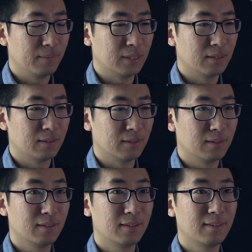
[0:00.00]
uh,
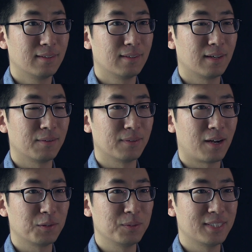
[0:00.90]
I don't know
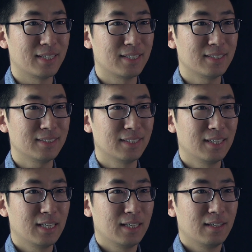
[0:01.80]
how to say this
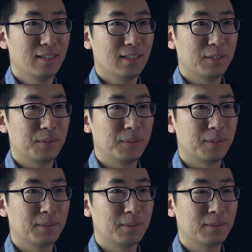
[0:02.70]

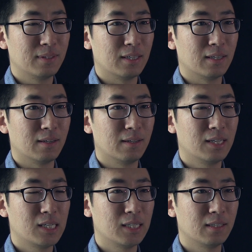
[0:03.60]
to uh,
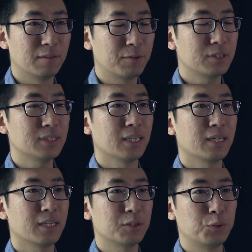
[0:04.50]
the first
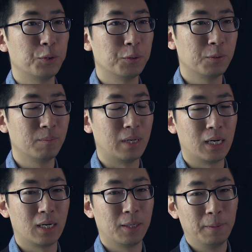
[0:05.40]
thing is to
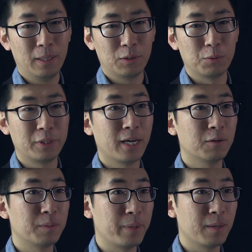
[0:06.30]
uh, to
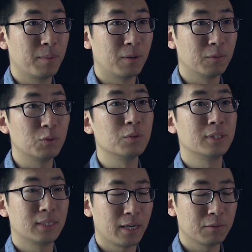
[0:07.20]
tell the people to
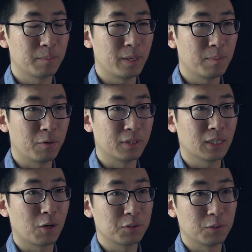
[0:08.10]
tell the people in
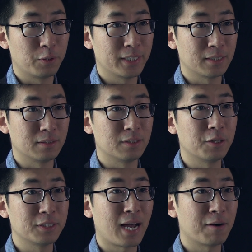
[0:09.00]
the coastal regions
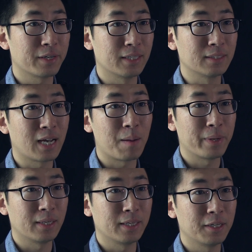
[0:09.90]
there's hurricane
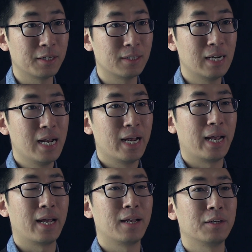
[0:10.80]
coming here
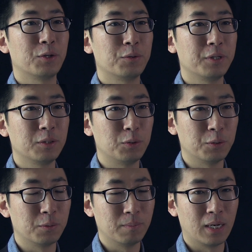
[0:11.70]
and you need
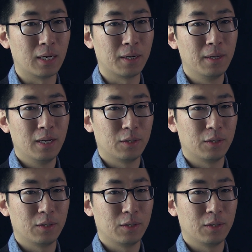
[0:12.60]
to uh,